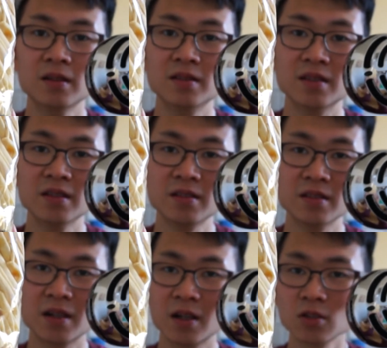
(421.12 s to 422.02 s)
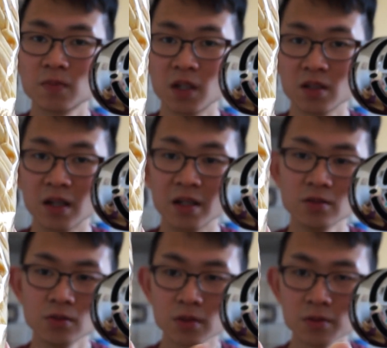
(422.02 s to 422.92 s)
it says here Hausmacher
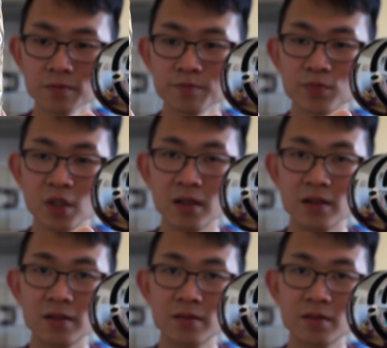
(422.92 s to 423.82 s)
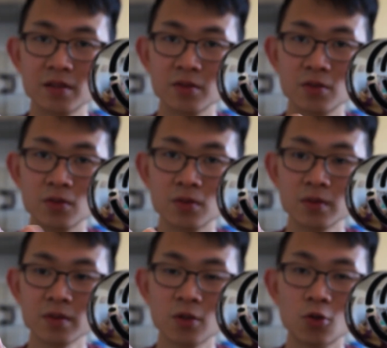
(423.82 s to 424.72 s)
iron noodle, and it's
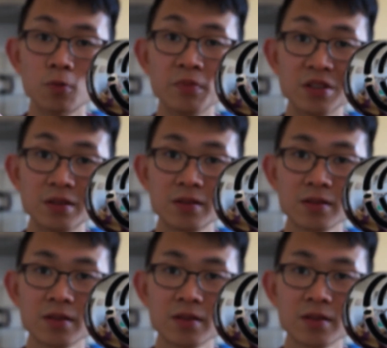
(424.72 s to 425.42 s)
also homemade.